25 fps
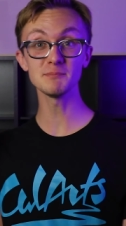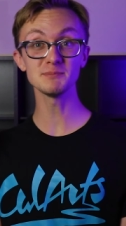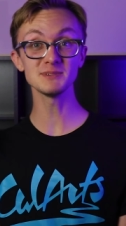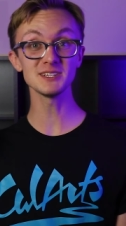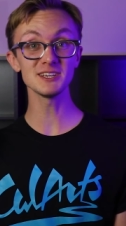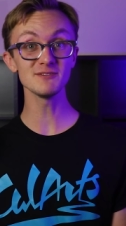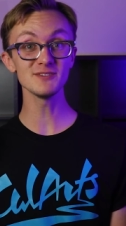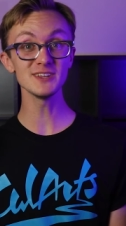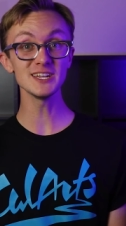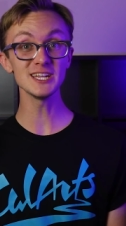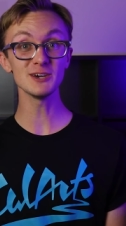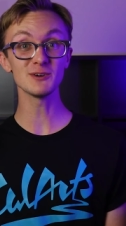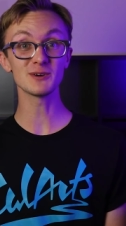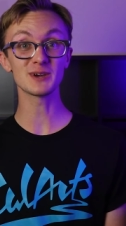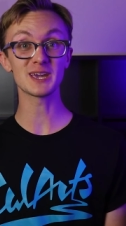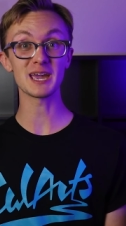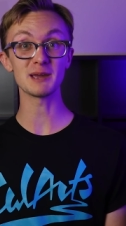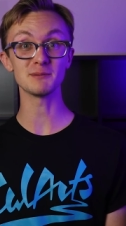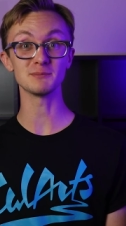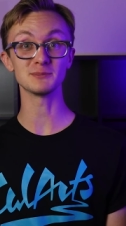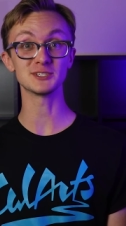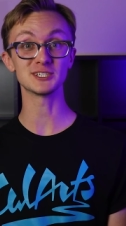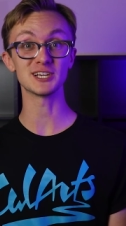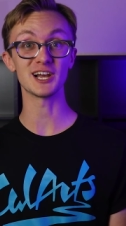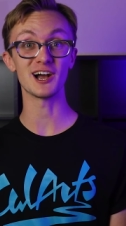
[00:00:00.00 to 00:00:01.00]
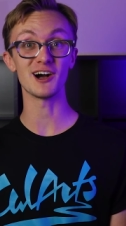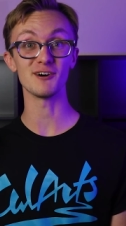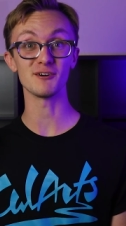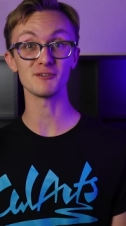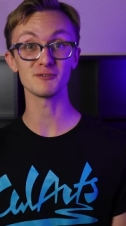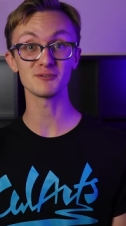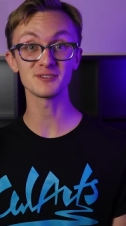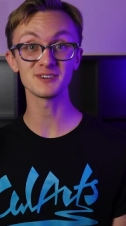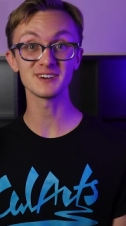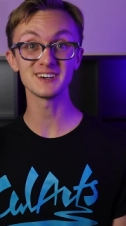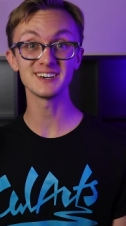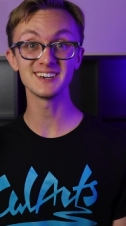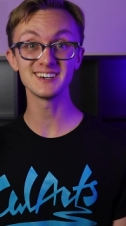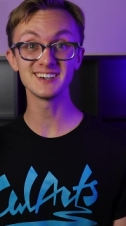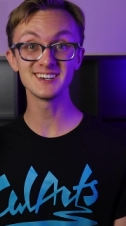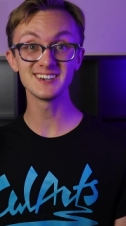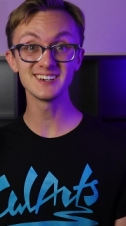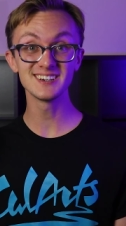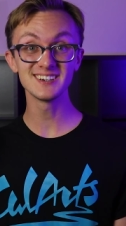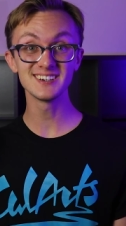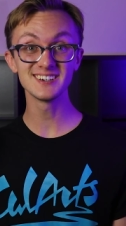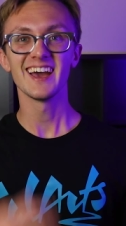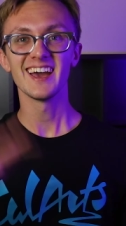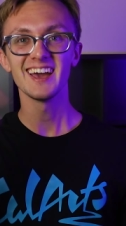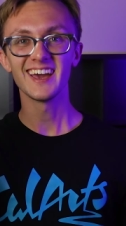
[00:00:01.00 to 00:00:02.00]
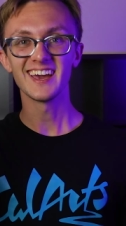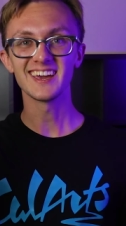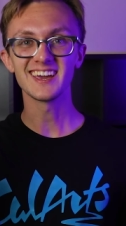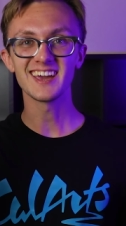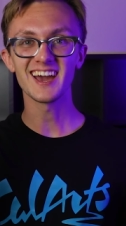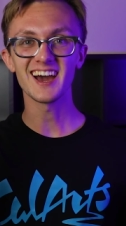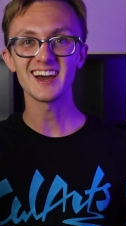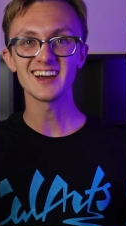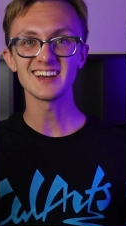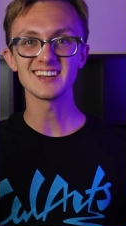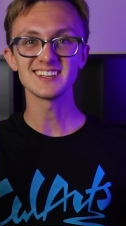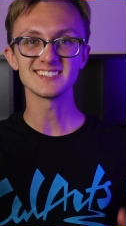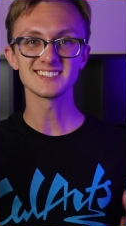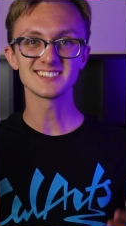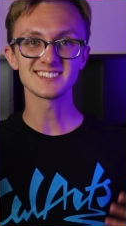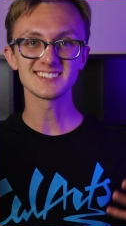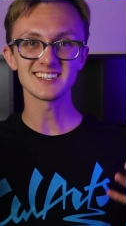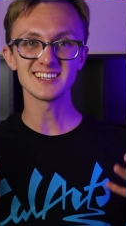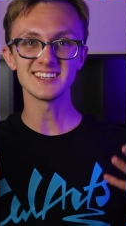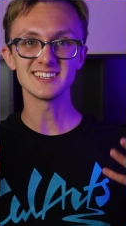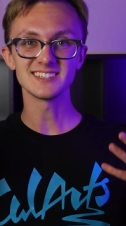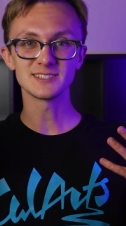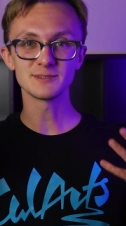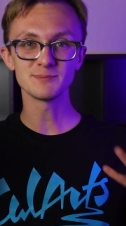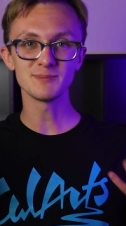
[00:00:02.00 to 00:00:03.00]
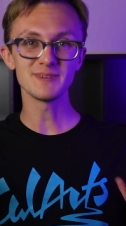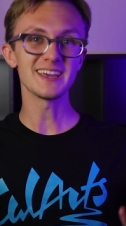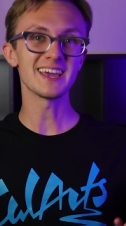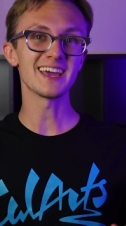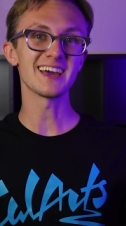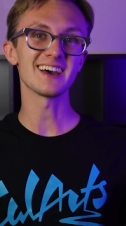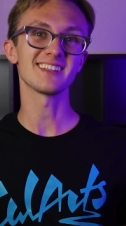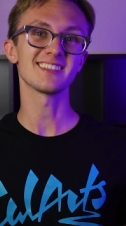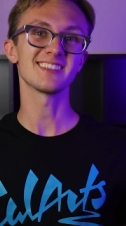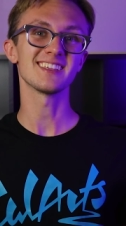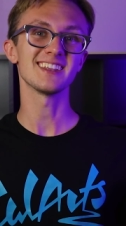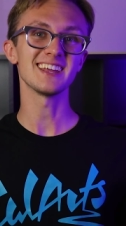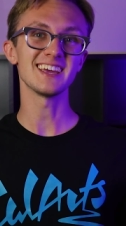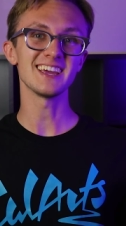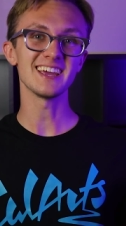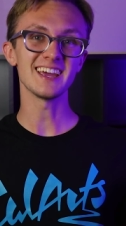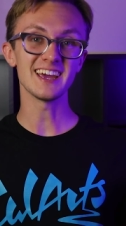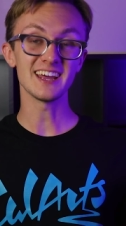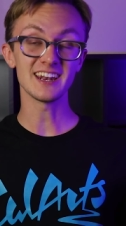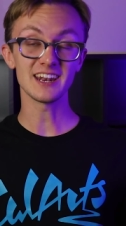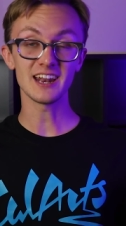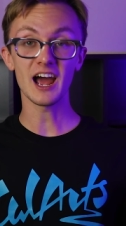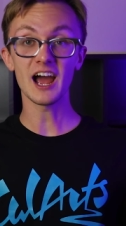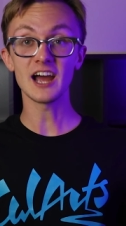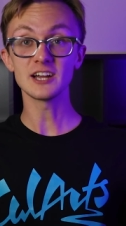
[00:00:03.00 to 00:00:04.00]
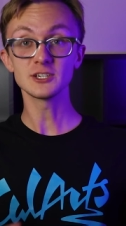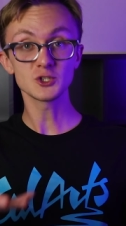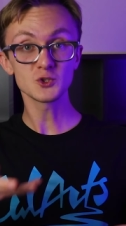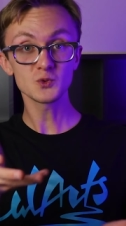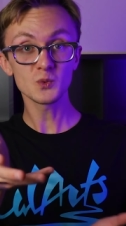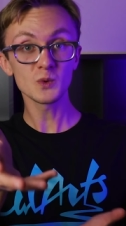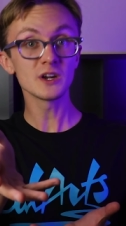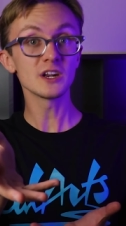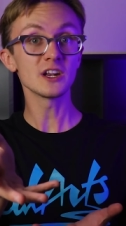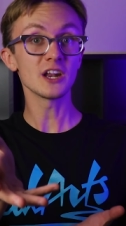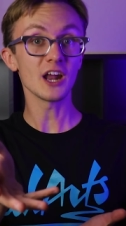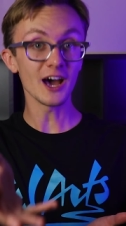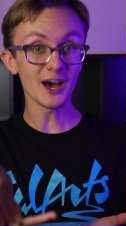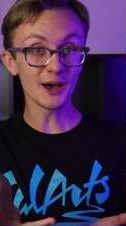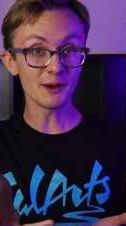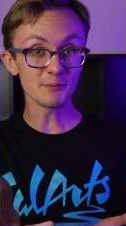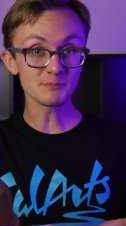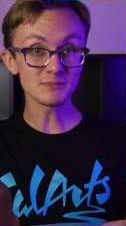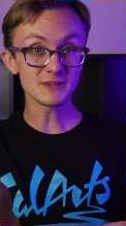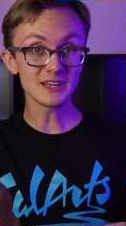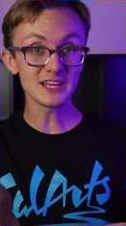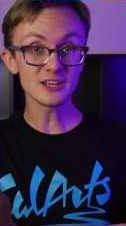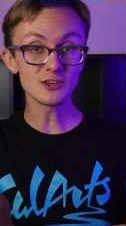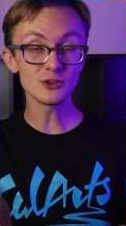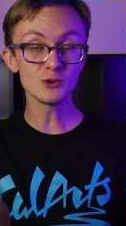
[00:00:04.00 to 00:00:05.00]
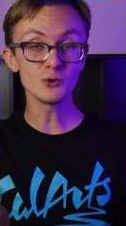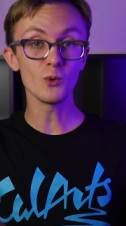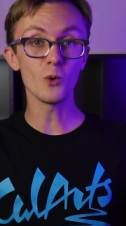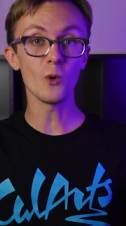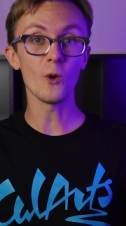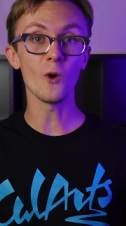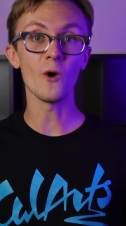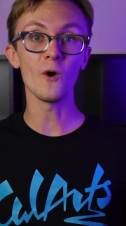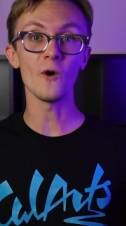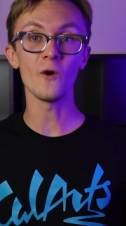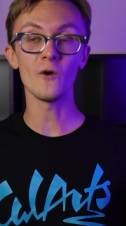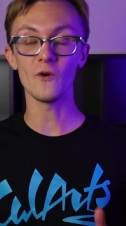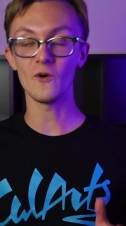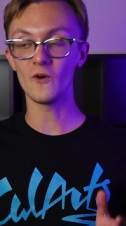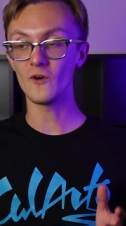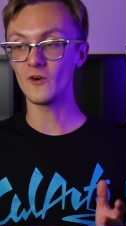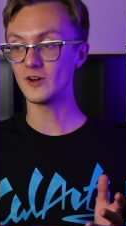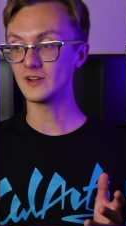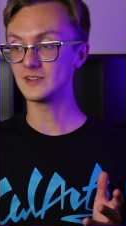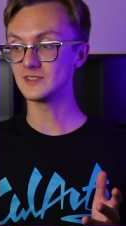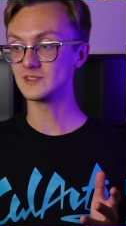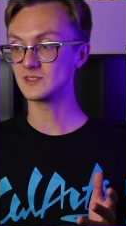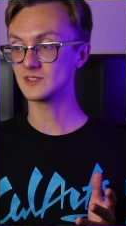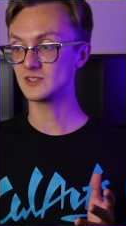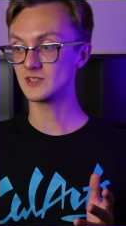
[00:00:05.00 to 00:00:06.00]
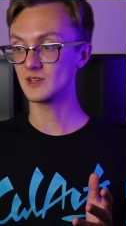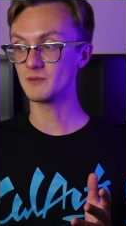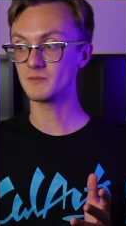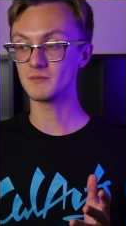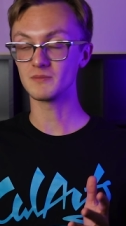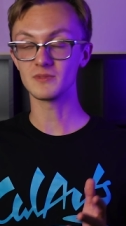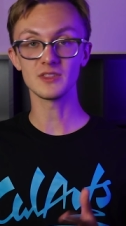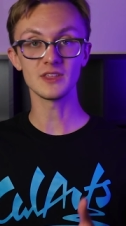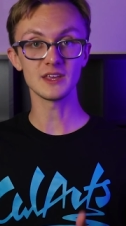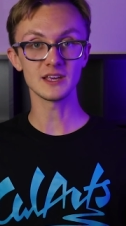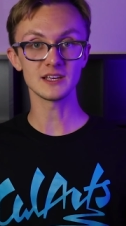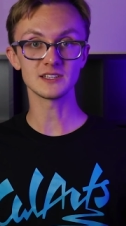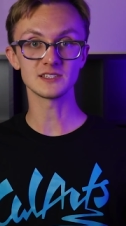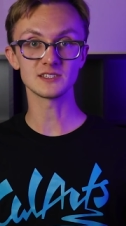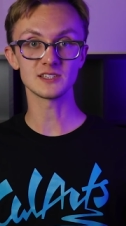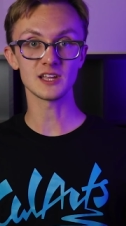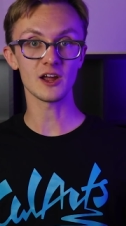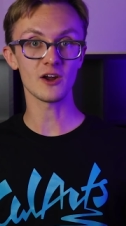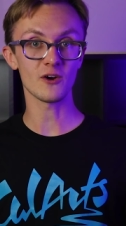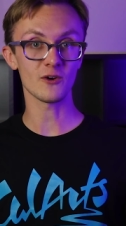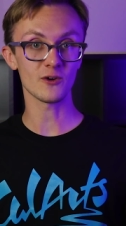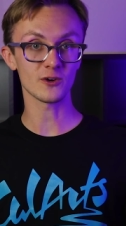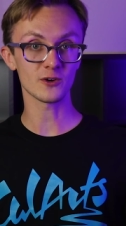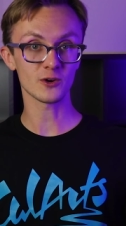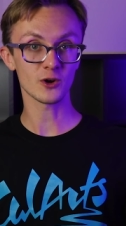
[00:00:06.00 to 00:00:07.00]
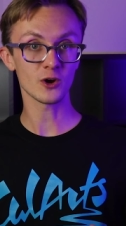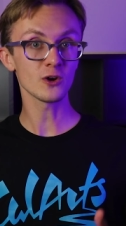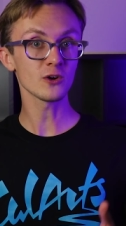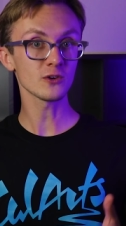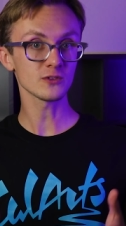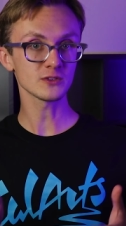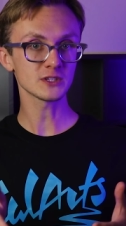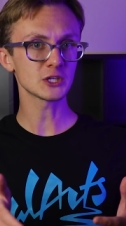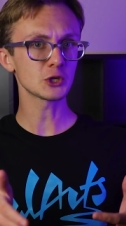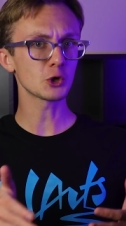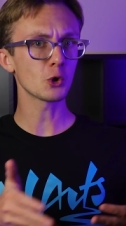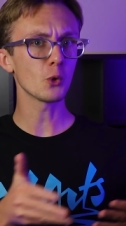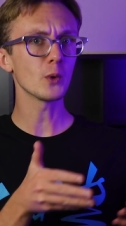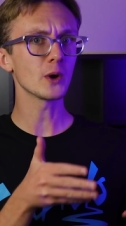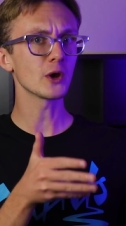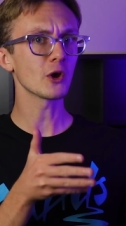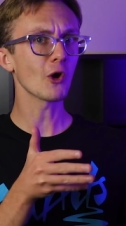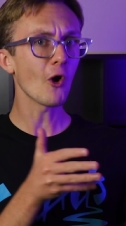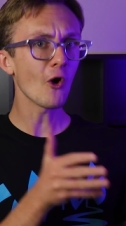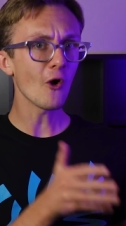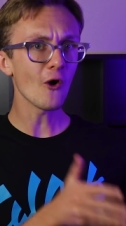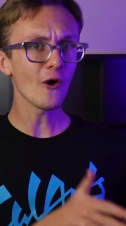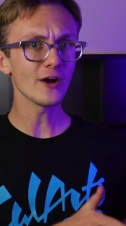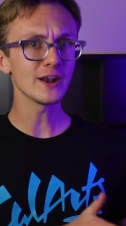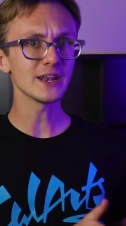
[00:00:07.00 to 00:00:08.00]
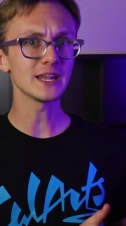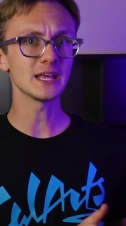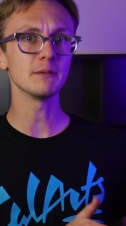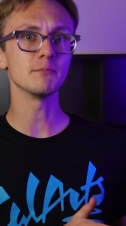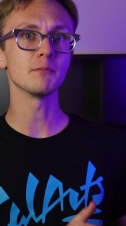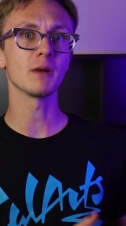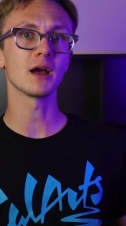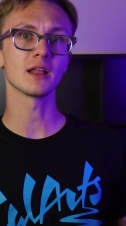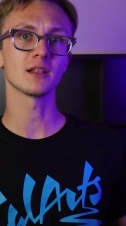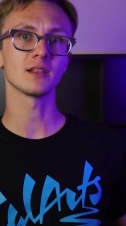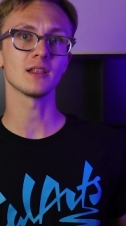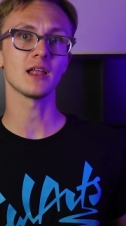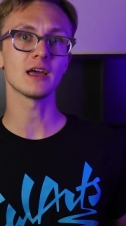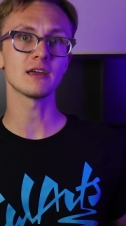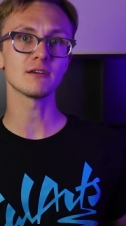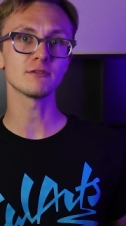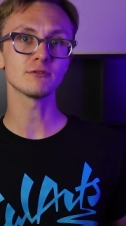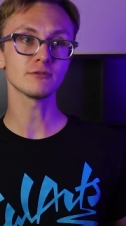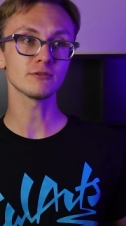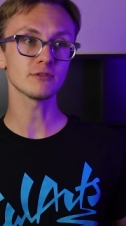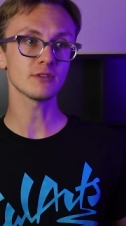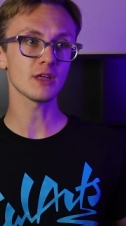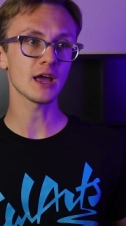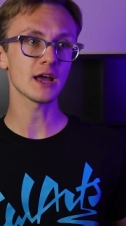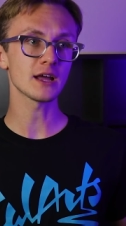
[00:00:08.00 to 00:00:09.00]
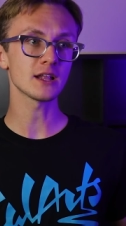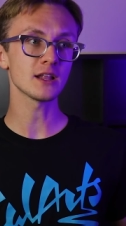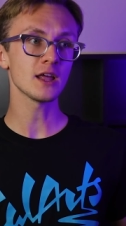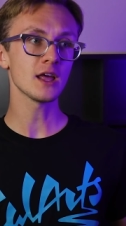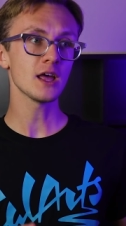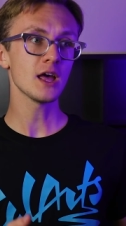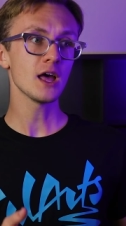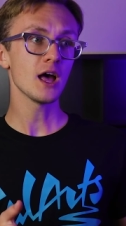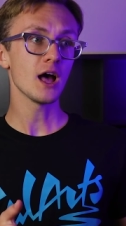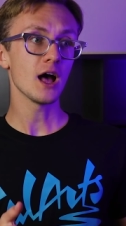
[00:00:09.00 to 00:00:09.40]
empty video game shelf. Hey guys, it's me, Anthony, and I just wanted to update you all on some things that are currently going on in my life that